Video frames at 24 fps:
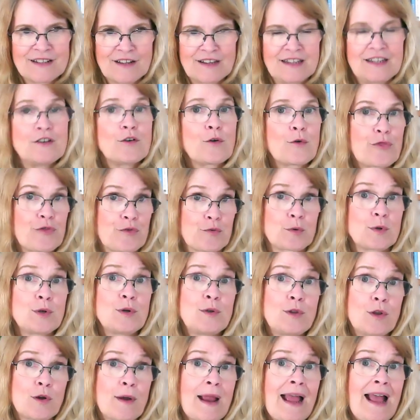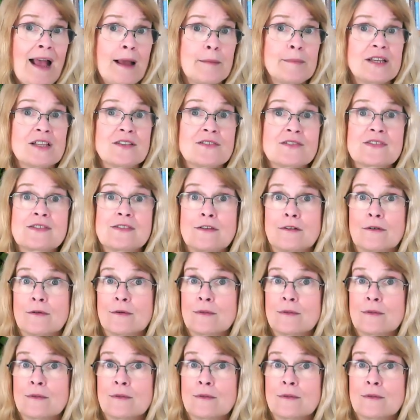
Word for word: you know, through your habits, you know,